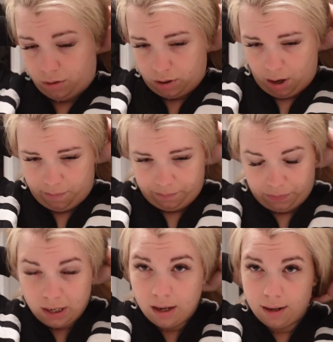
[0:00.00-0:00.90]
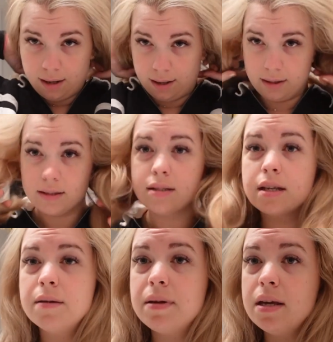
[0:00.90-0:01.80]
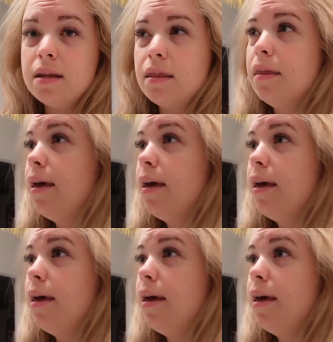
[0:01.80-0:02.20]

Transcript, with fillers: So this is gonna be the